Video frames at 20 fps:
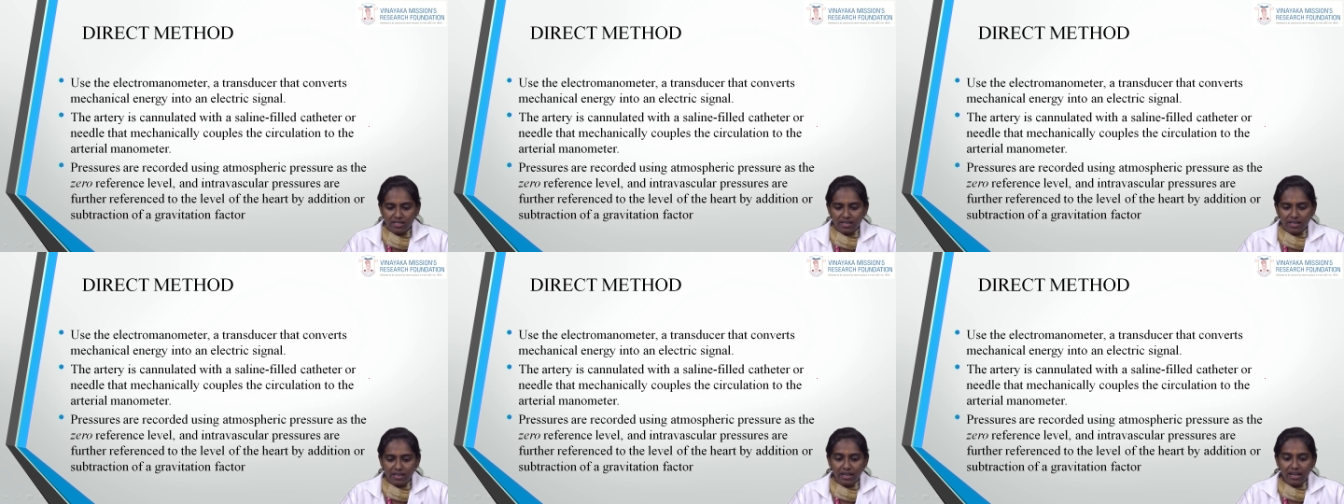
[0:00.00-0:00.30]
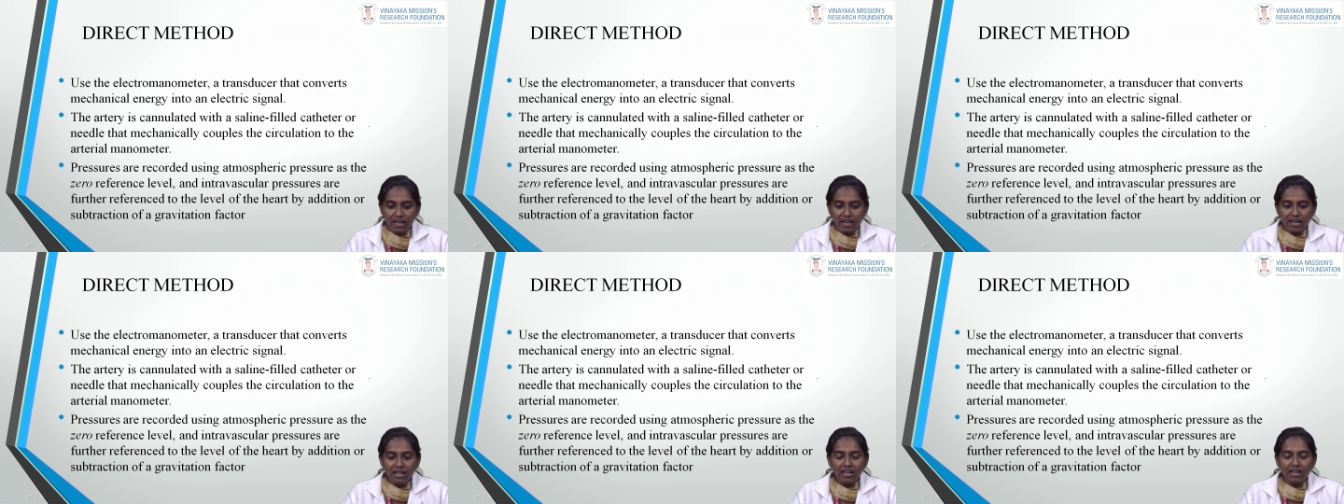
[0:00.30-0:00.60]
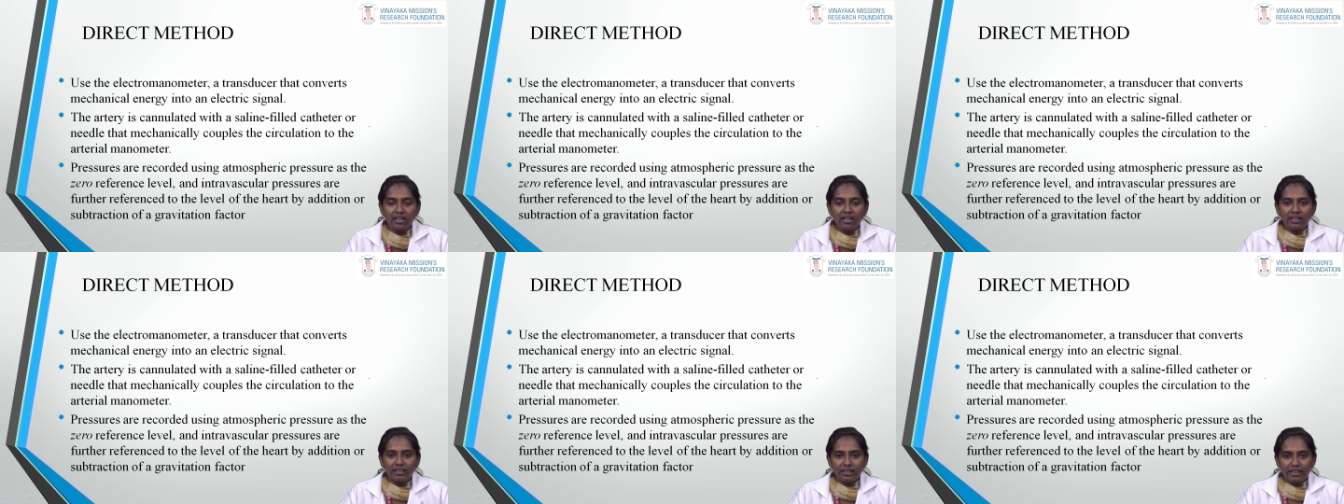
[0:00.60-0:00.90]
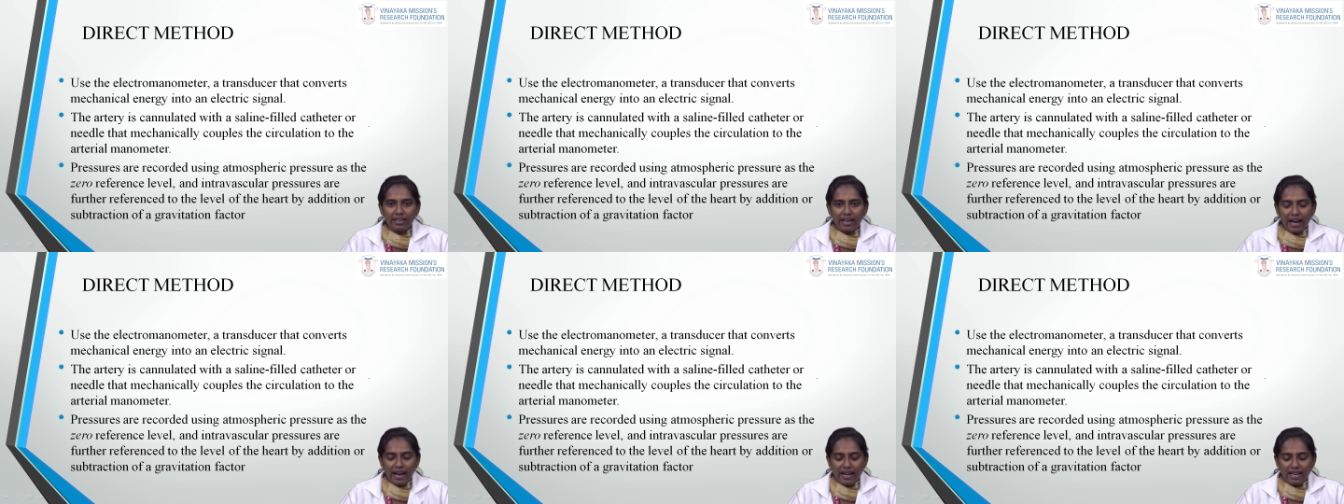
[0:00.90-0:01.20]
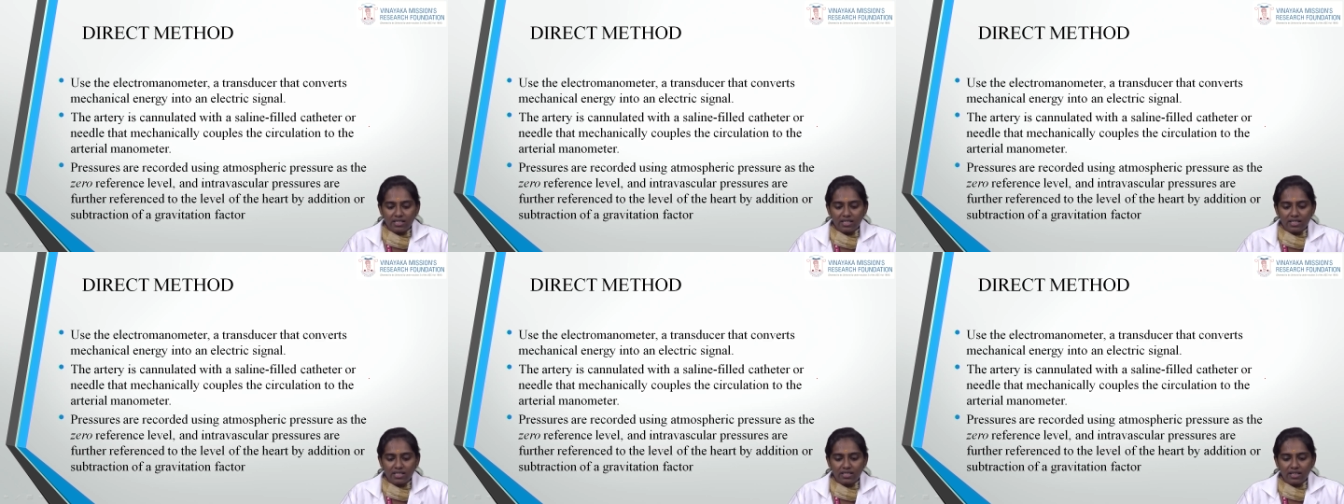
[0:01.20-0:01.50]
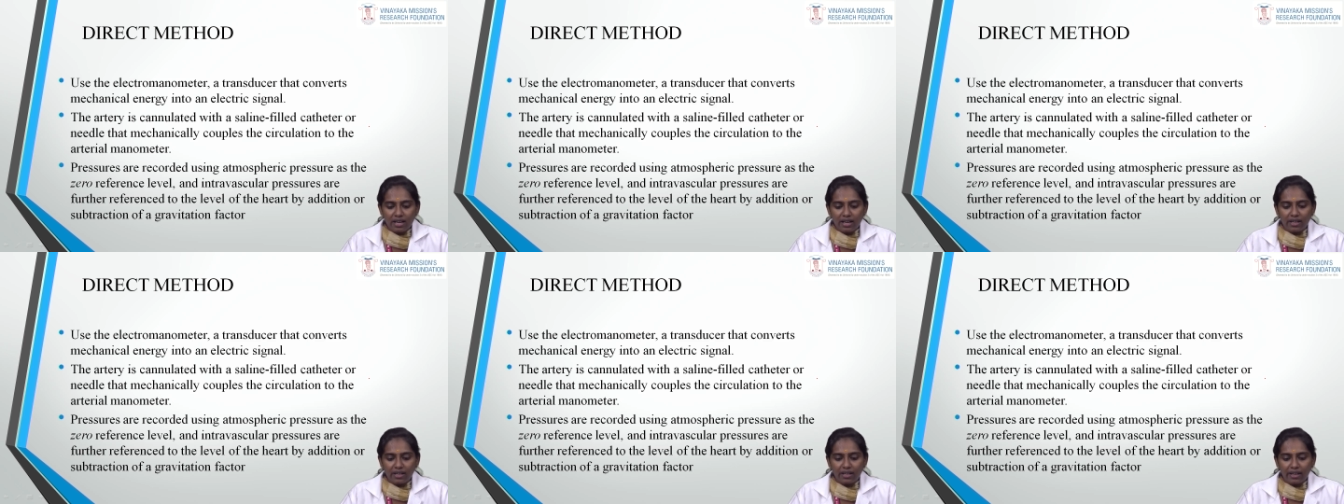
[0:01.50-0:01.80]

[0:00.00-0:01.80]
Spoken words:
signal. The artery is